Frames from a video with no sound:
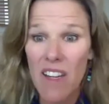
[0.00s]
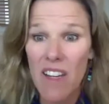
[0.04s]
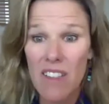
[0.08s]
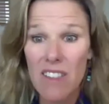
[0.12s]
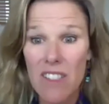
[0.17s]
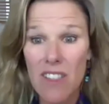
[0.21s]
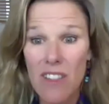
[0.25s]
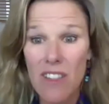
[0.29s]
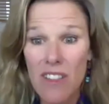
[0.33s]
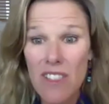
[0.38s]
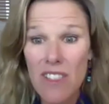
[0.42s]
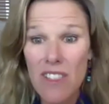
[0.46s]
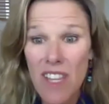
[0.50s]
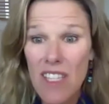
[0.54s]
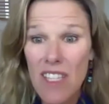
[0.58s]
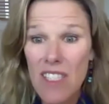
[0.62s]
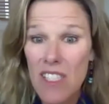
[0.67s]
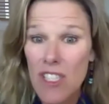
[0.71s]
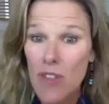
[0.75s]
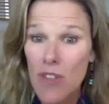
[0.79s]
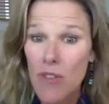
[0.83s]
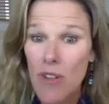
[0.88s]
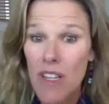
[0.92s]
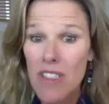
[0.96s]
So there's like
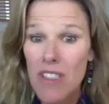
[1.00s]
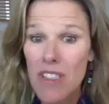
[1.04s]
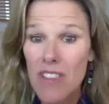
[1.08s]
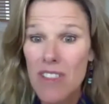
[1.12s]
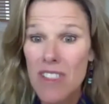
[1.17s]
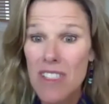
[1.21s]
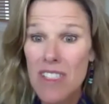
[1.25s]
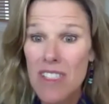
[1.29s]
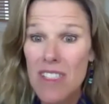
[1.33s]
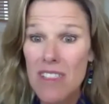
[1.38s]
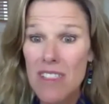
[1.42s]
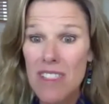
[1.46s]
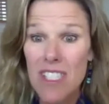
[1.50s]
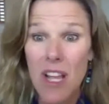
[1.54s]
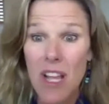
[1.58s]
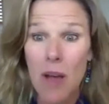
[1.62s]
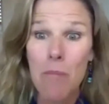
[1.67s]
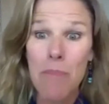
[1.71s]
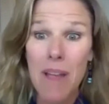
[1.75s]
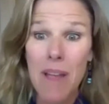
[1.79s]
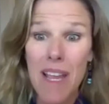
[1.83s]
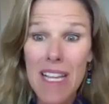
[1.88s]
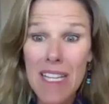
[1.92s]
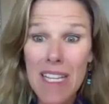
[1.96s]
200 and
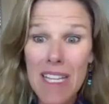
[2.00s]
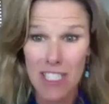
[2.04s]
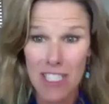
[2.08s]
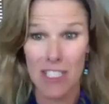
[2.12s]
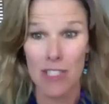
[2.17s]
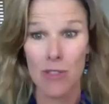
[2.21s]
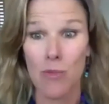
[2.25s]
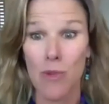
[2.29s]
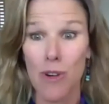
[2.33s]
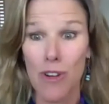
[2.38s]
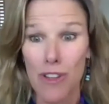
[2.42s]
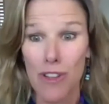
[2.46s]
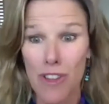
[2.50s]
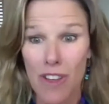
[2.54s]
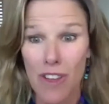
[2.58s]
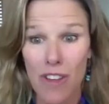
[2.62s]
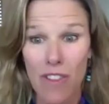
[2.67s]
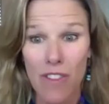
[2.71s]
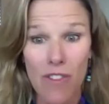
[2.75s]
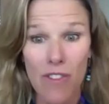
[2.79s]
some pages worth of